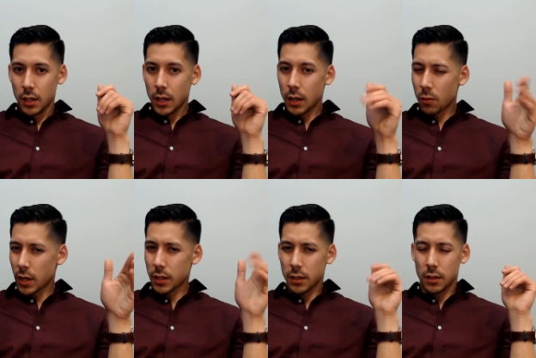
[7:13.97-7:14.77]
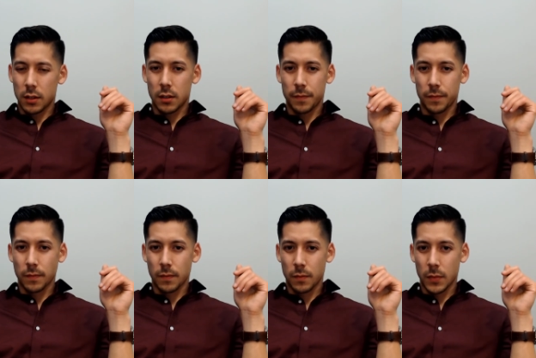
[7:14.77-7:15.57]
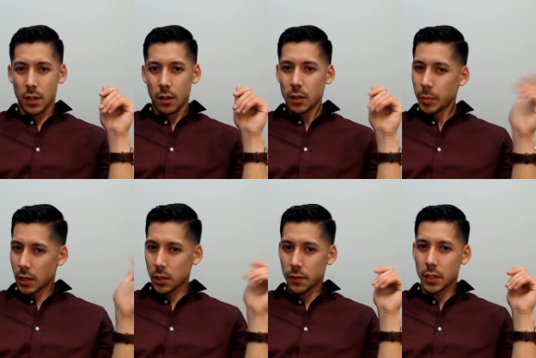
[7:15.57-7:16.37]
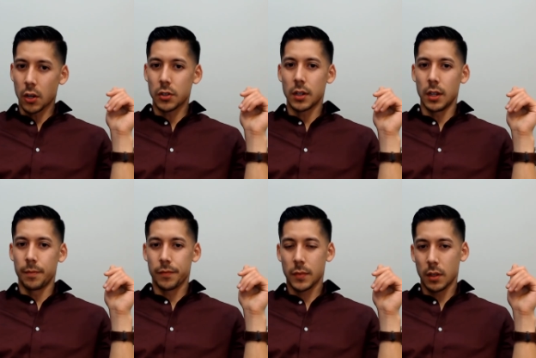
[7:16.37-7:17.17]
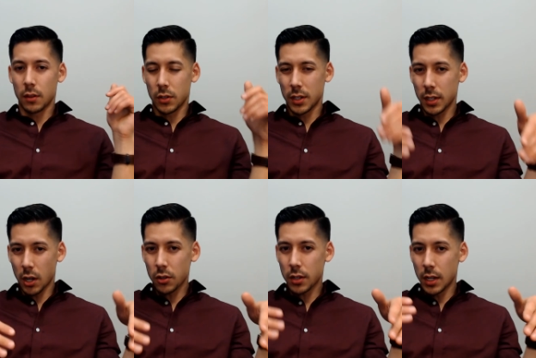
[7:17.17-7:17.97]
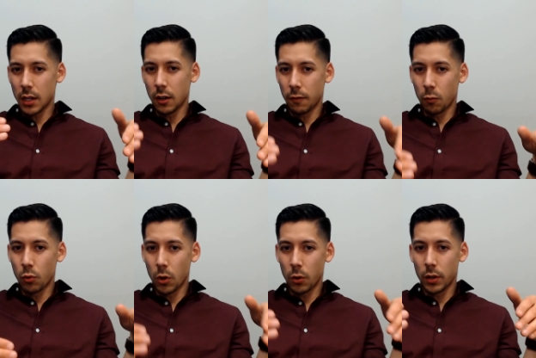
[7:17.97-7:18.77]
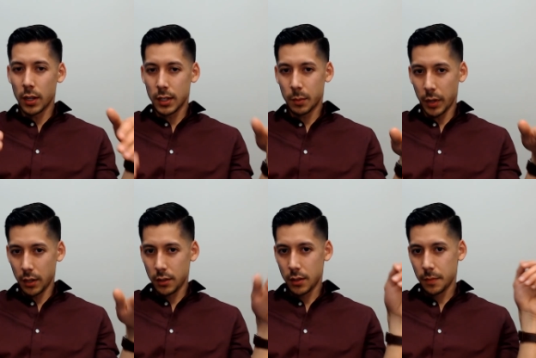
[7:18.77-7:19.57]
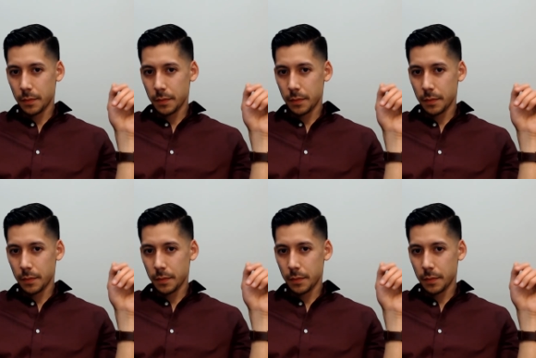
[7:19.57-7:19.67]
And why is this? It's because of scarcity. There's a scarcity of road space.